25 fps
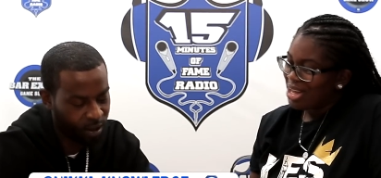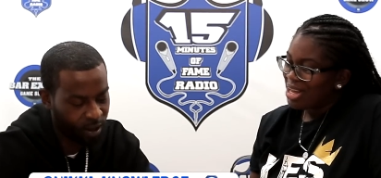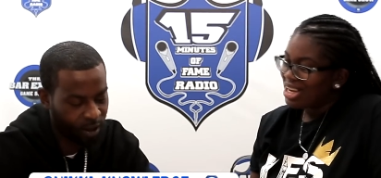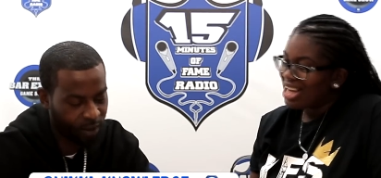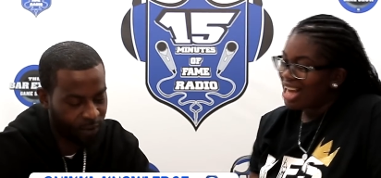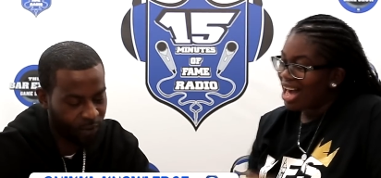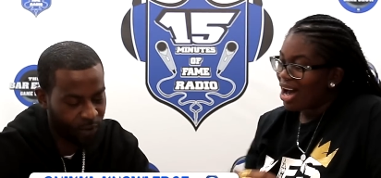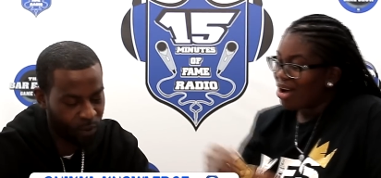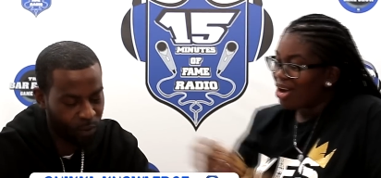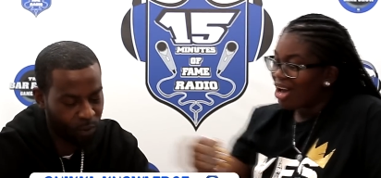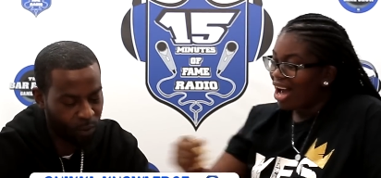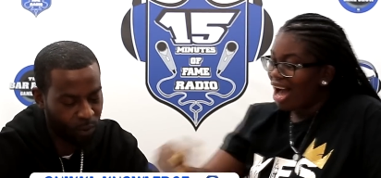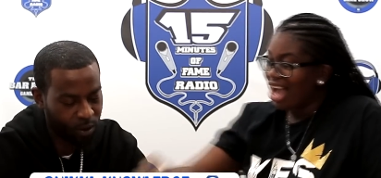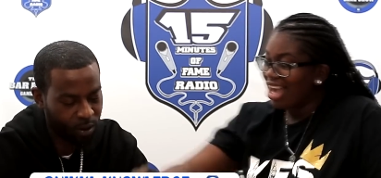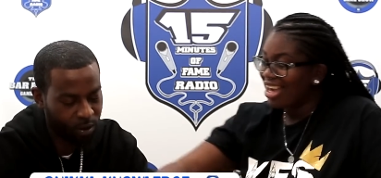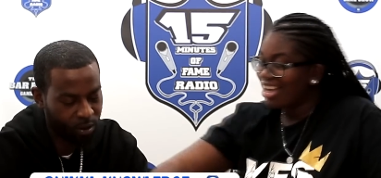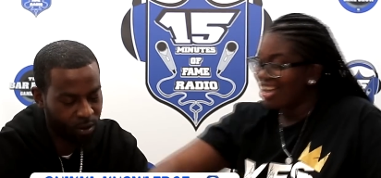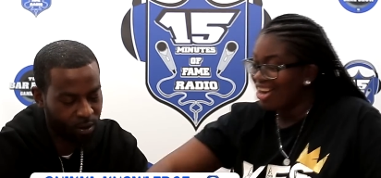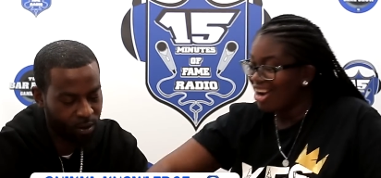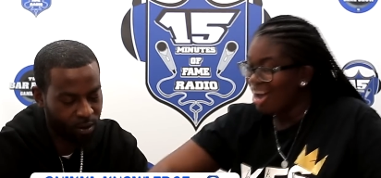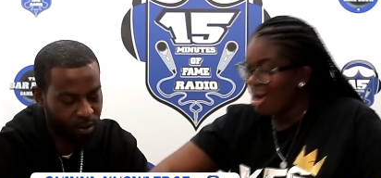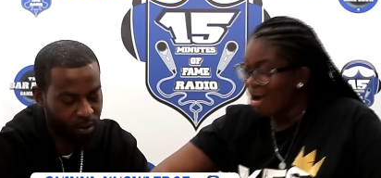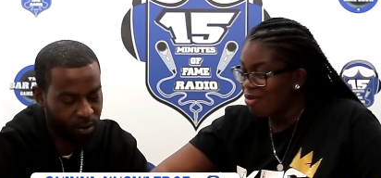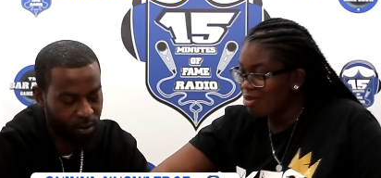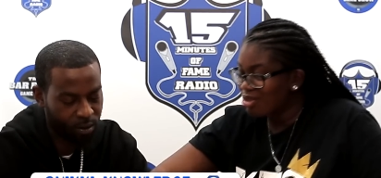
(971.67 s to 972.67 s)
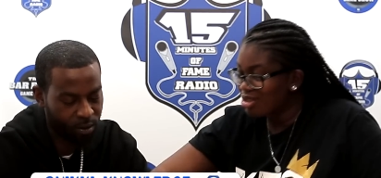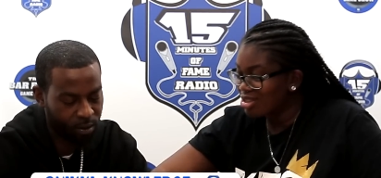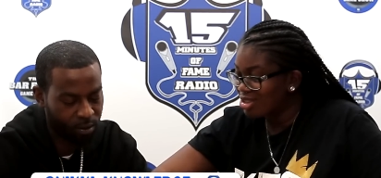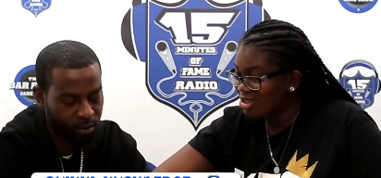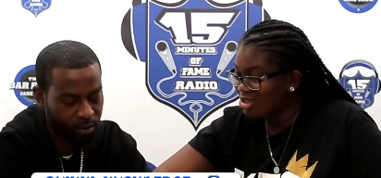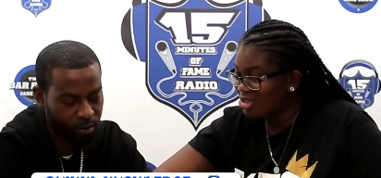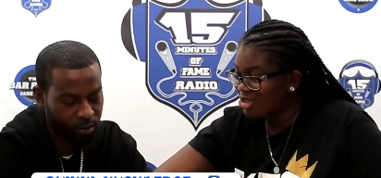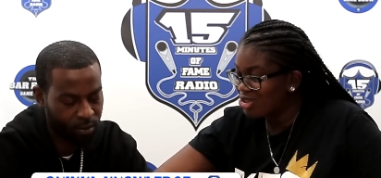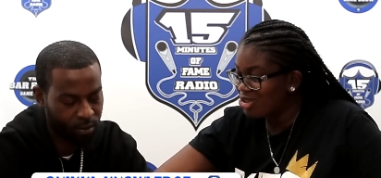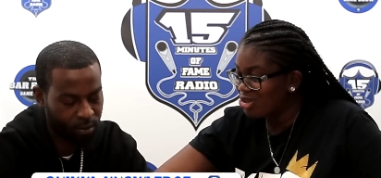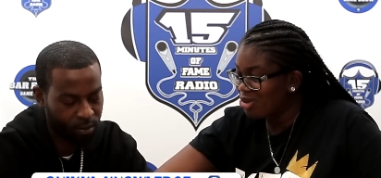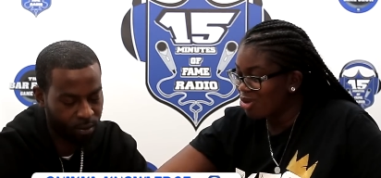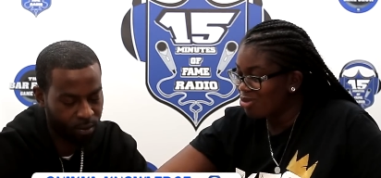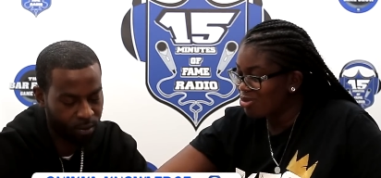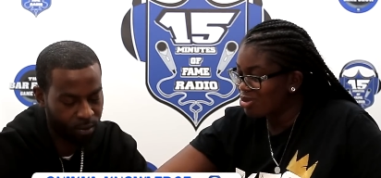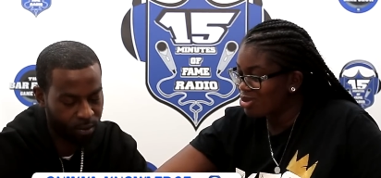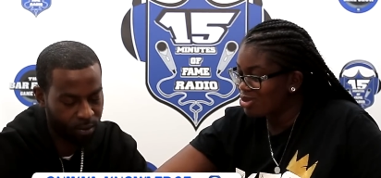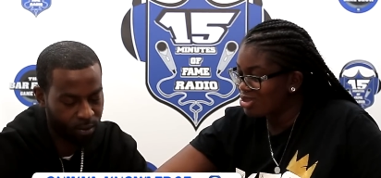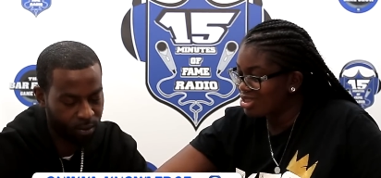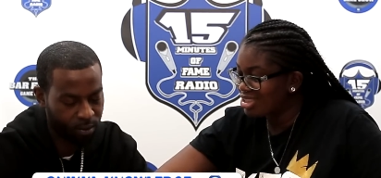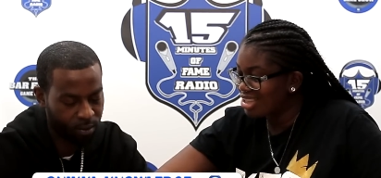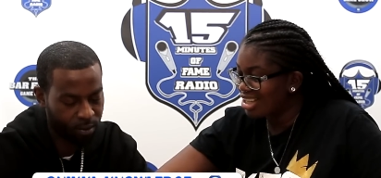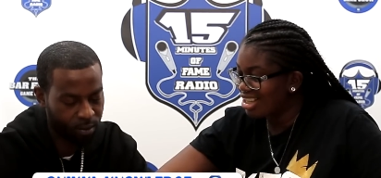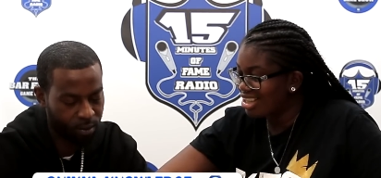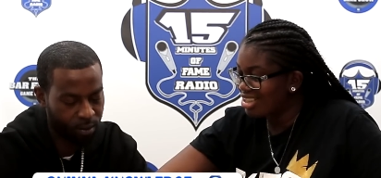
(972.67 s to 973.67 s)
Speaker 1: If now here I wasn't sure what
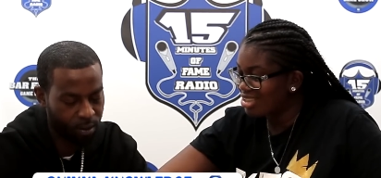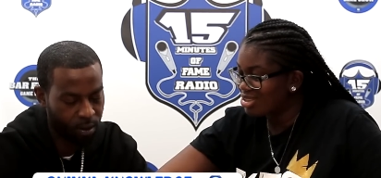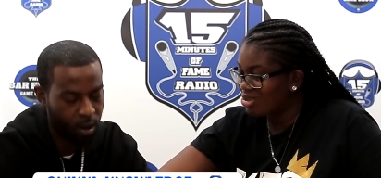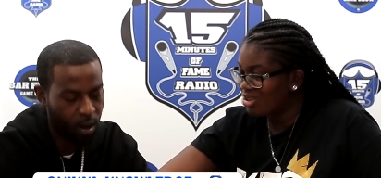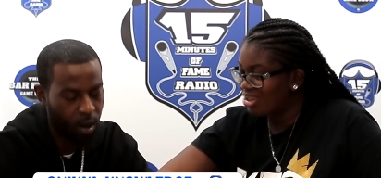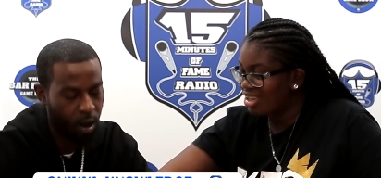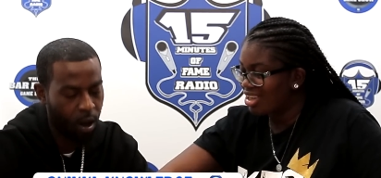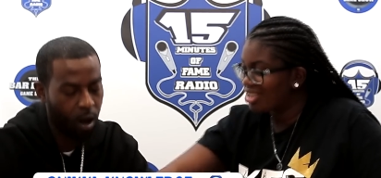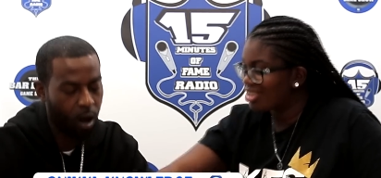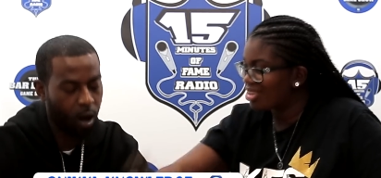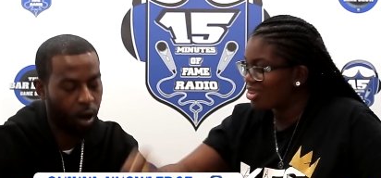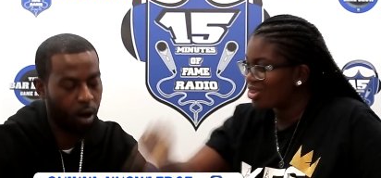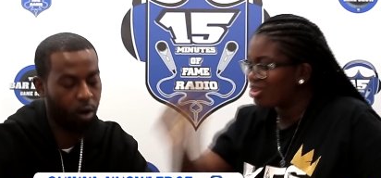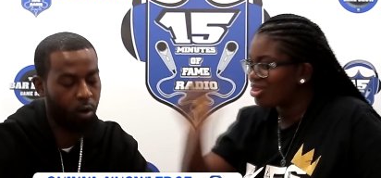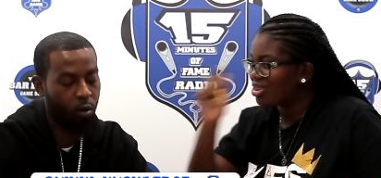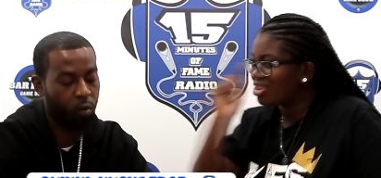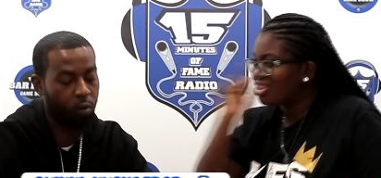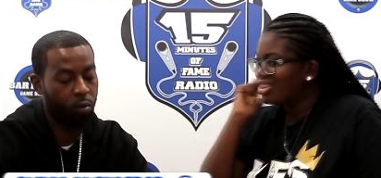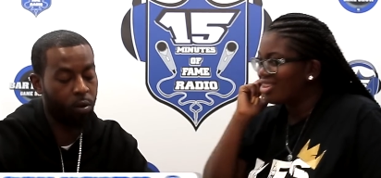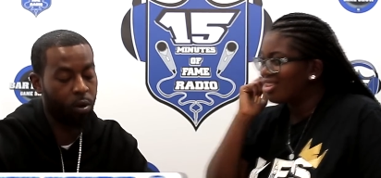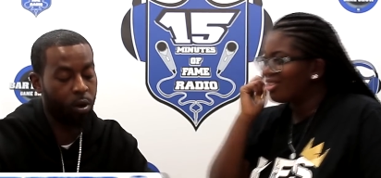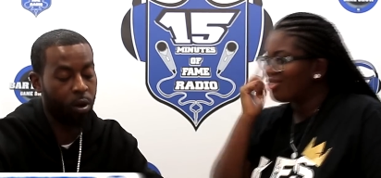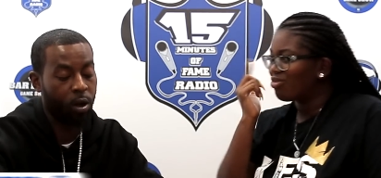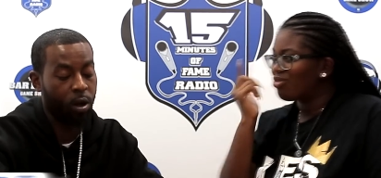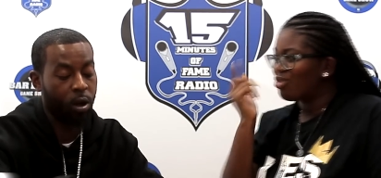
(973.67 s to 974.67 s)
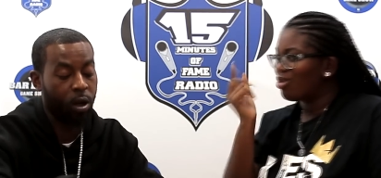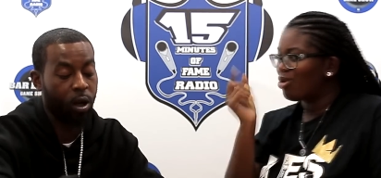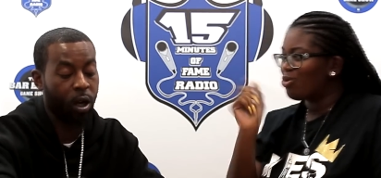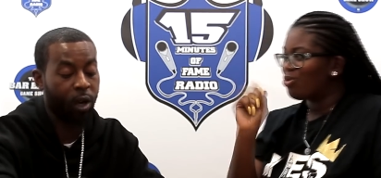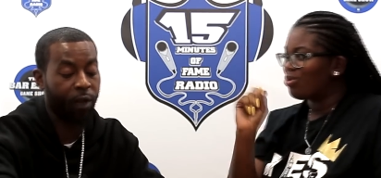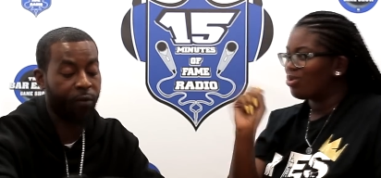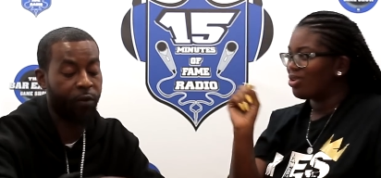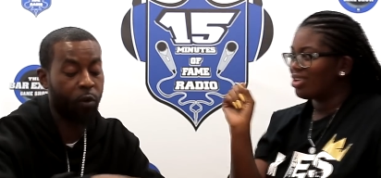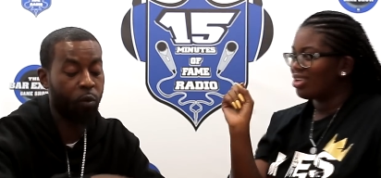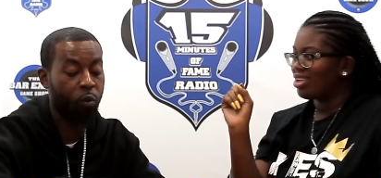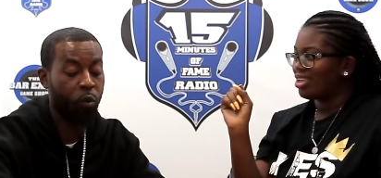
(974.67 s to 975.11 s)
you said, so I oh wrote, if